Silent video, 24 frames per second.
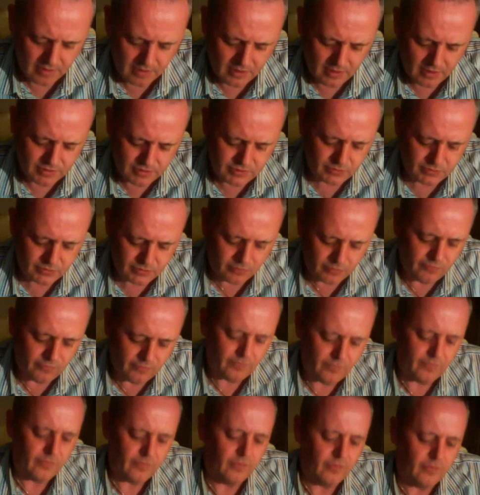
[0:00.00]
to
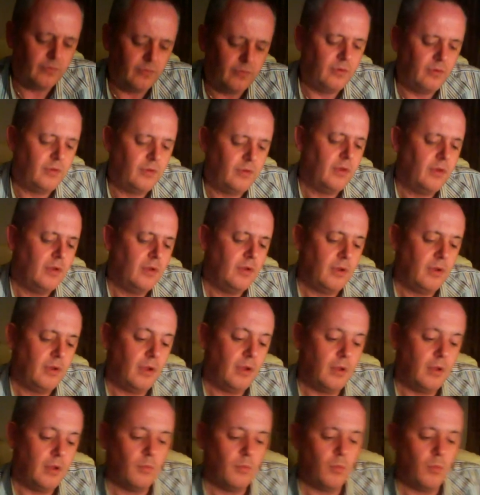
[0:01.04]
unfurl,
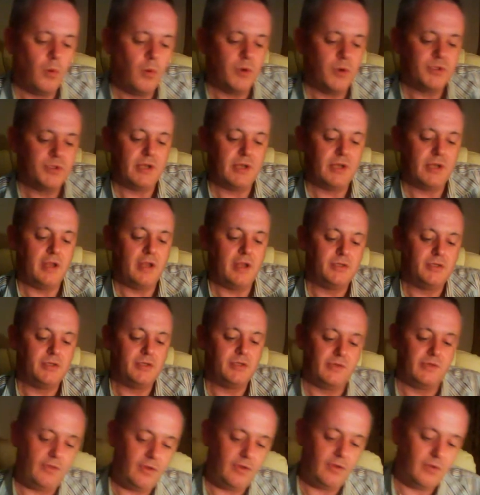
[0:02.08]
and what an end
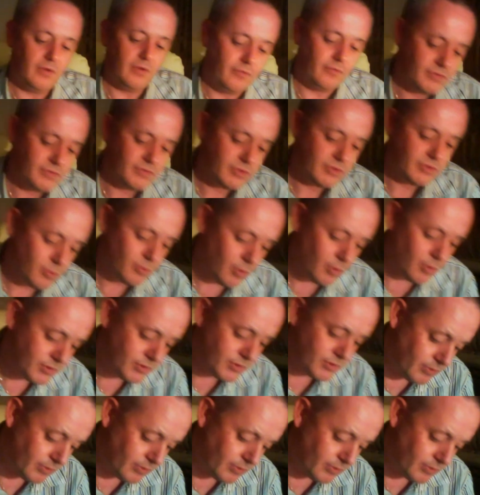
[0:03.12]
in view of squatter